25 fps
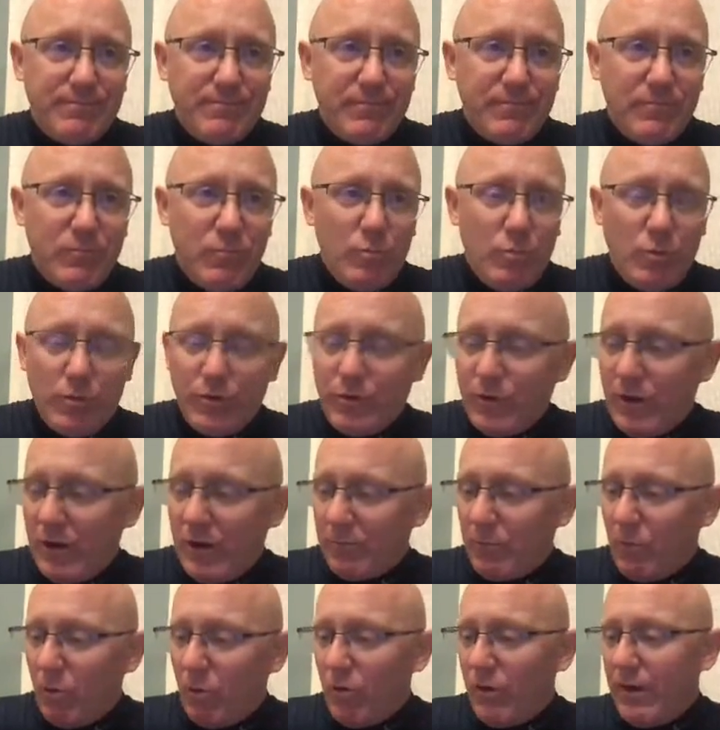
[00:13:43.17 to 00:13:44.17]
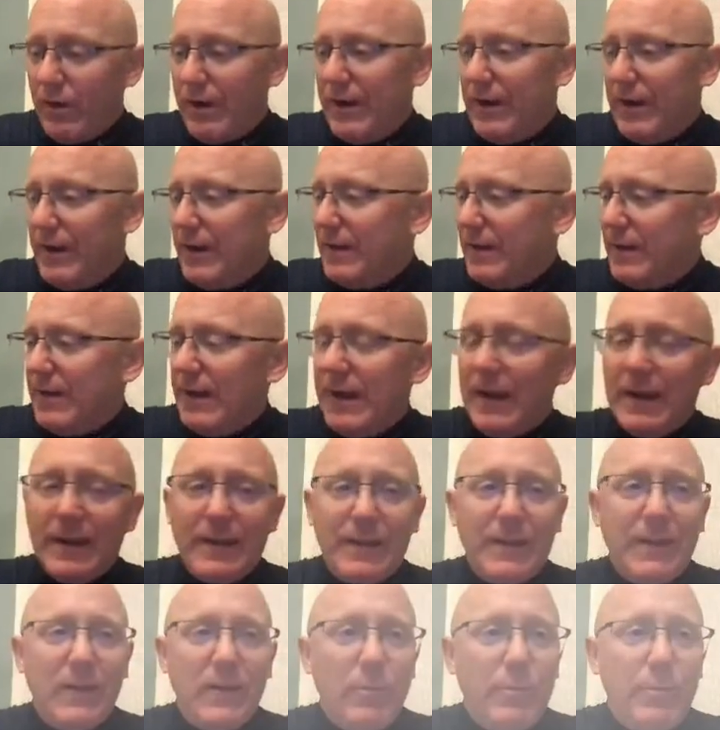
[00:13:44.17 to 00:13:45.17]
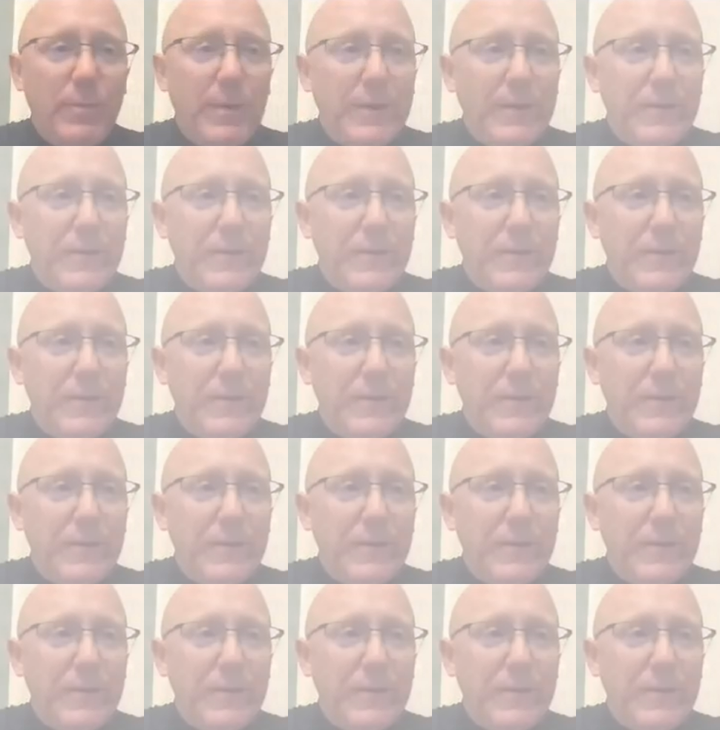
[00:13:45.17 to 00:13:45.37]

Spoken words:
We'll talk more in a little bit.